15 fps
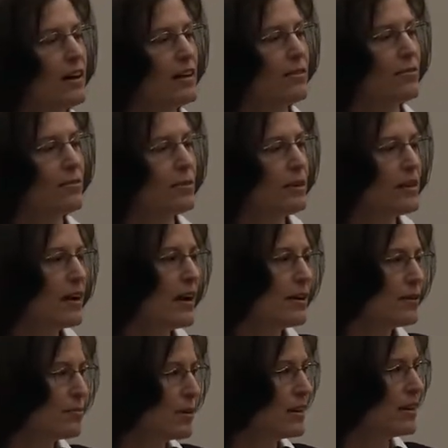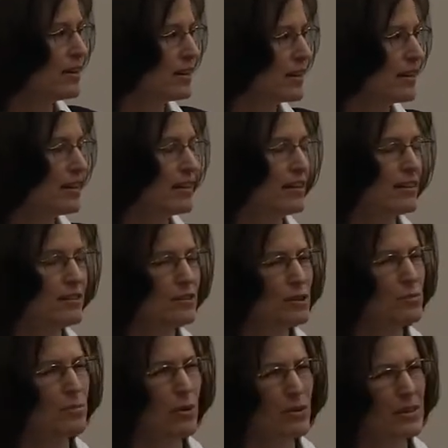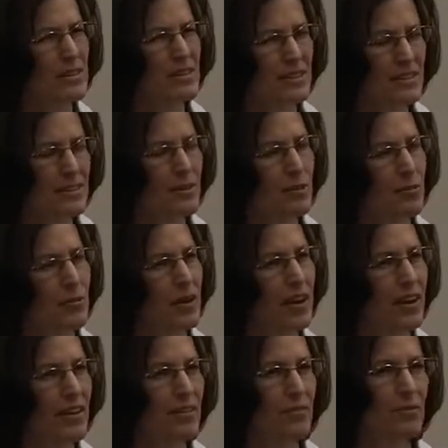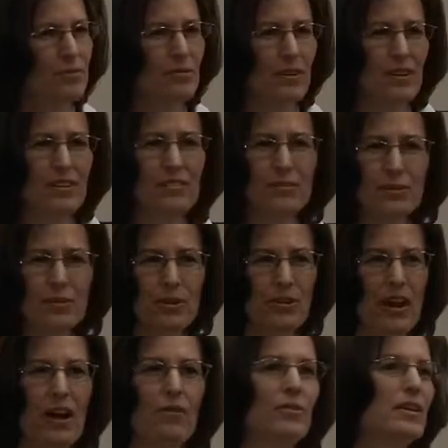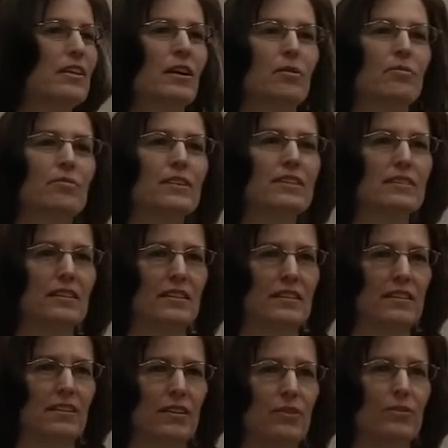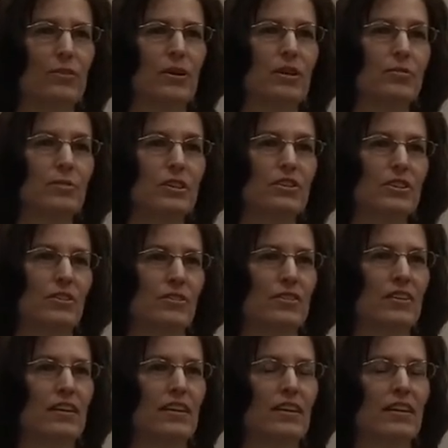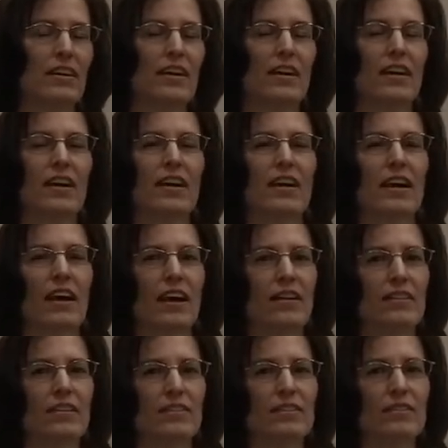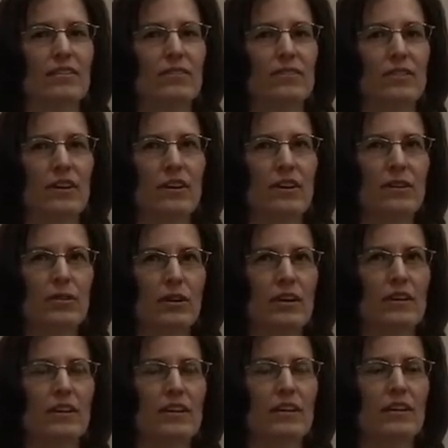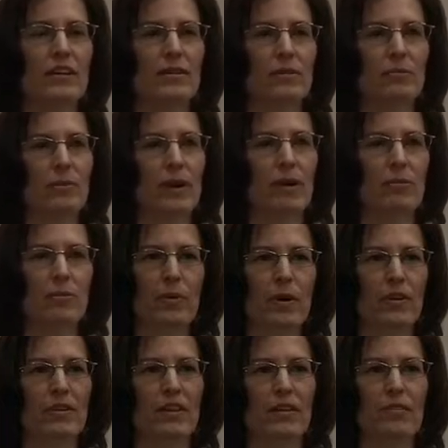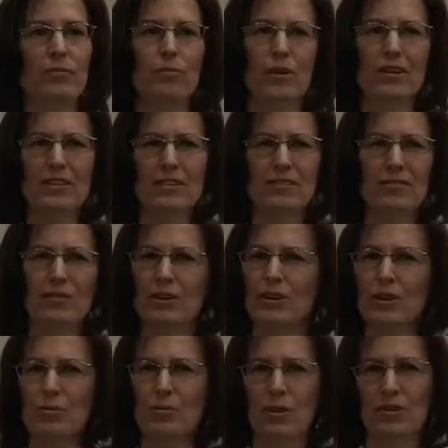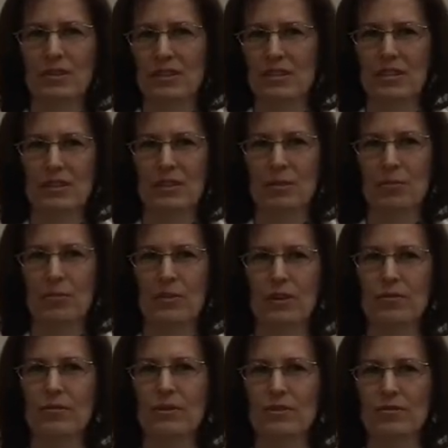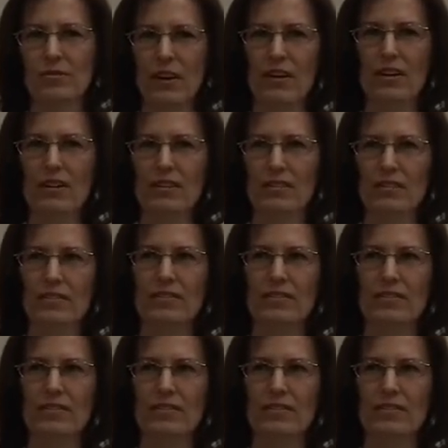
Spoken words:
we kind of went in thinking this is a broken system, and we wonder how we can help fix it. What can we do? And very quickly it became apparent that it wasn't really a broken system. It was a very